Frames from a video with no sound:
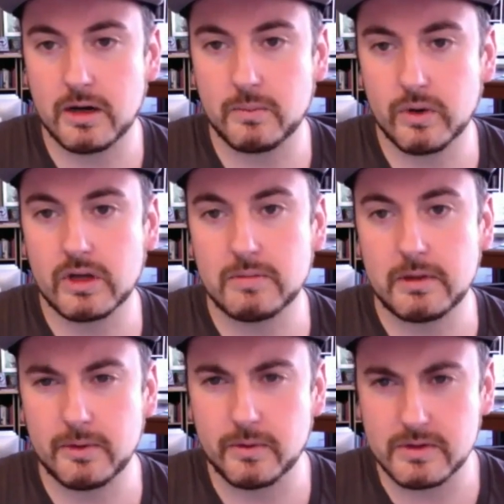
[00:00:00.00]
working
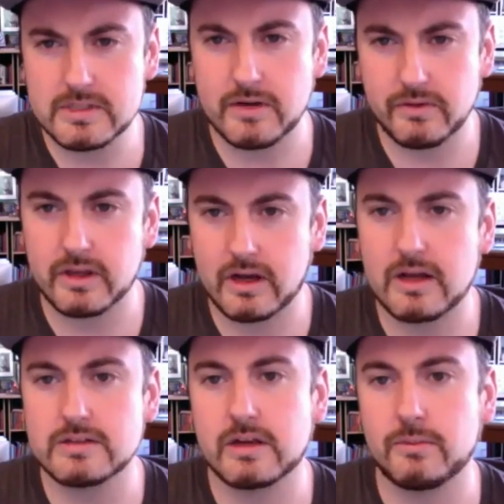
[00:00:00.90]
people who are suffering the
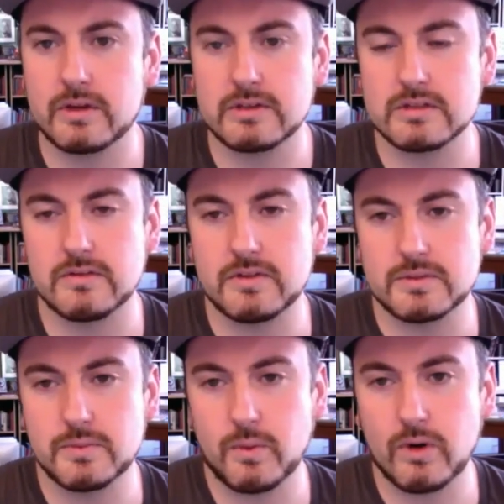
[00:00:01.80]
consequences of
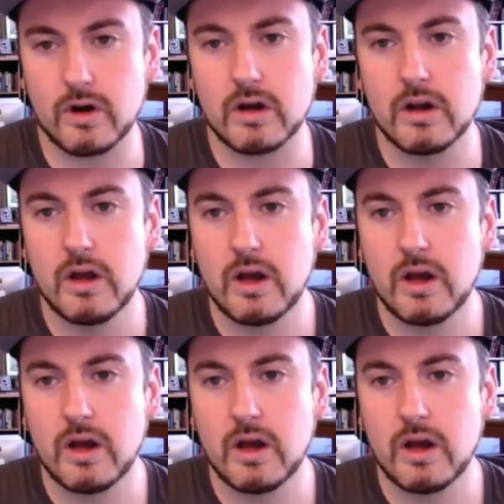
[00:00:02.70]
this war.